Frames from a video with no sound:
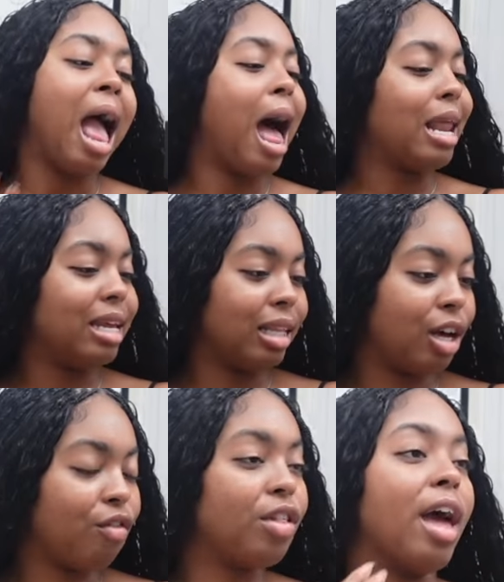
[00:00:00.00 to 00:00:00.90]
I didn't
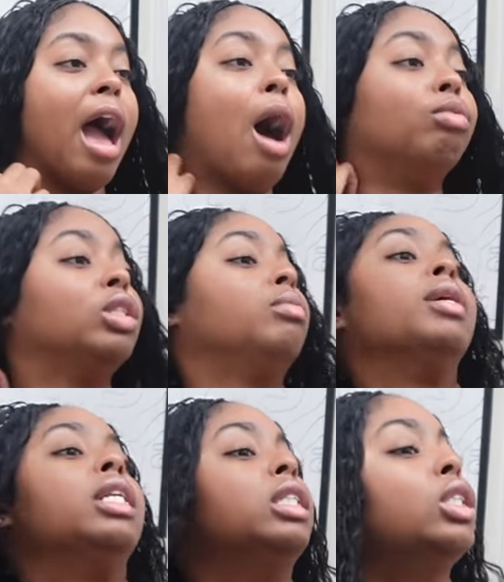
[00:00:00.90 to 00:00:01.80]
look for that. I was just
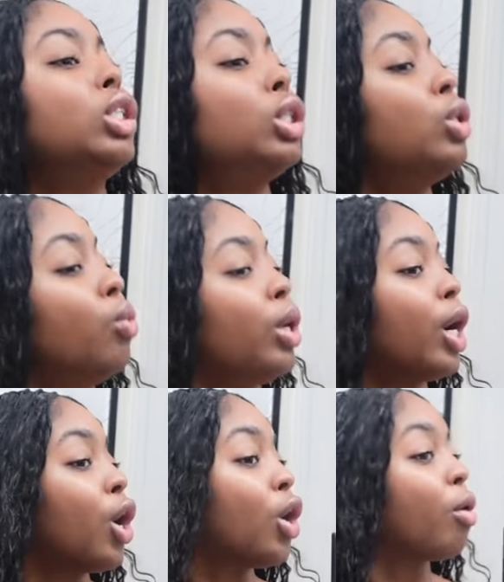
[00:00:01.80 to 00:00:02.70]
paying attention to
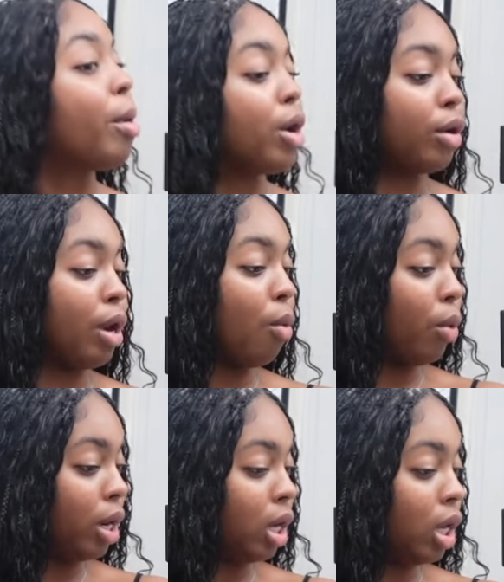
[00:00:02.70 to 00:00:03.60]
what curl pattern I
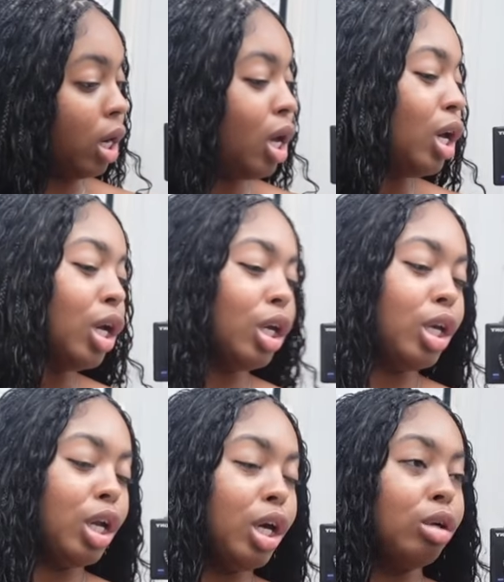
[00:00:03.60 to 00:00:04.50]
wanted
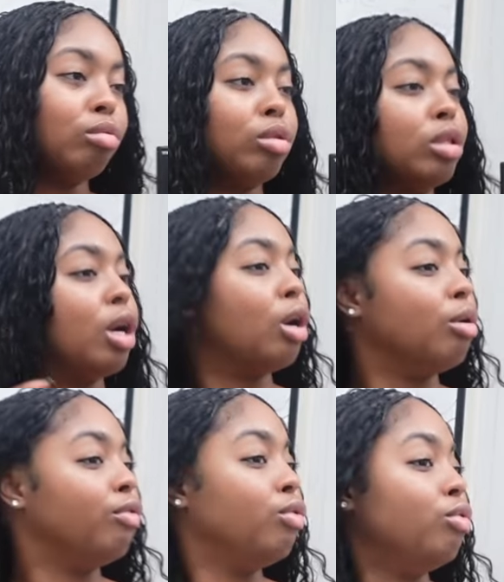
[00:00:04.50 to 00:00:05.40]
you know so
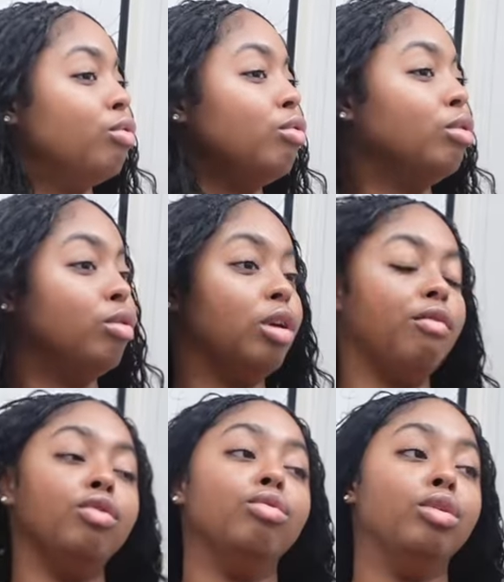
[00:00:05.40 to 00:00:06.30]
if you do the,
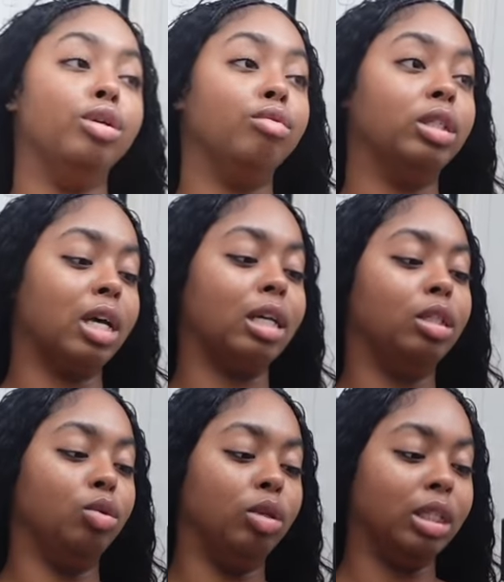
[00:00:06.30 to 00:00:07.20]
if you do decide
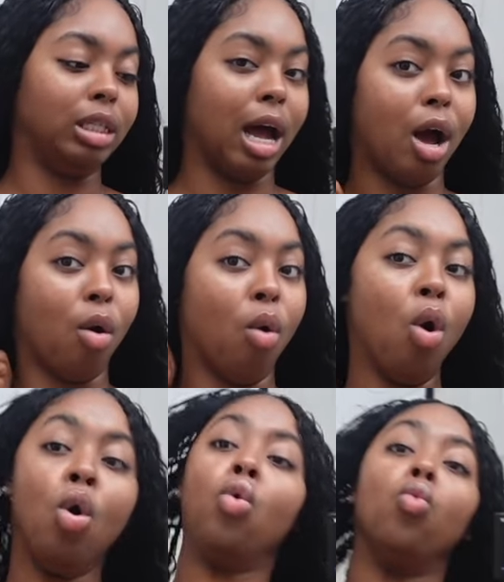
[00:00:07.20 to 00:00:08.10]
to do this style
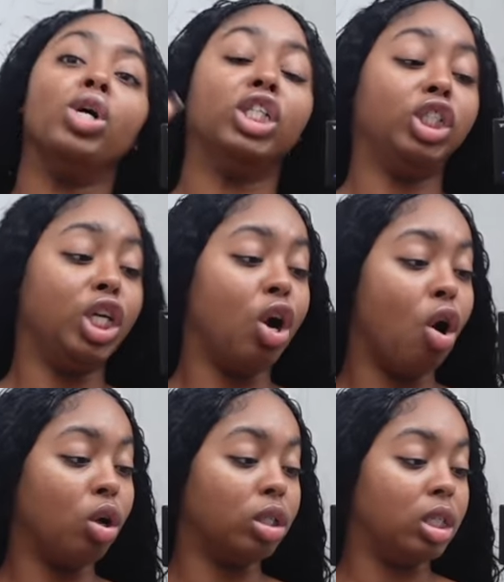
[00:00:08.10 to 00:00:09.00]
which she
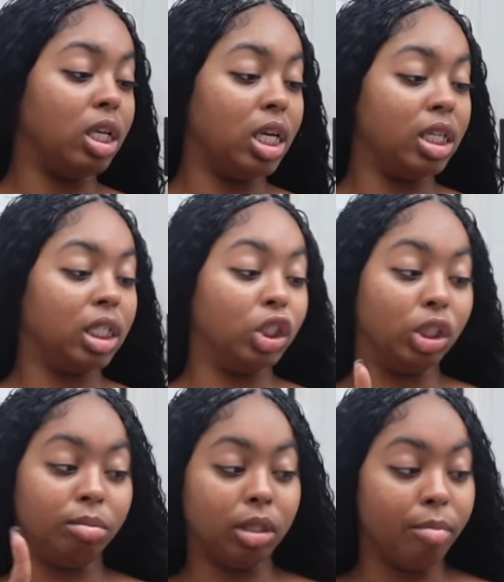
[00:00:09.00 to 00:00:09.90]
calls these
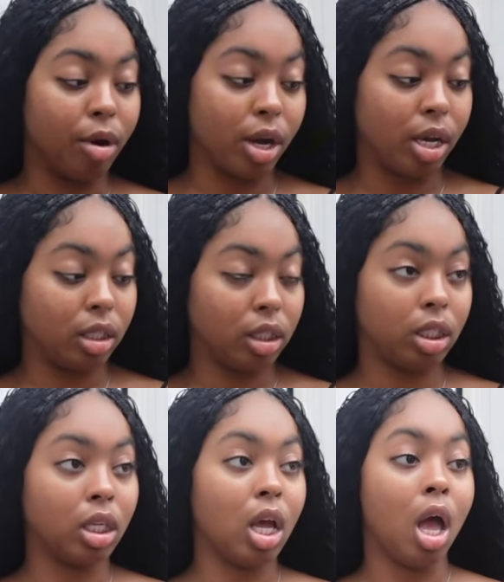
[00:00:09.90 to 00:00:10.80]
gypsy braids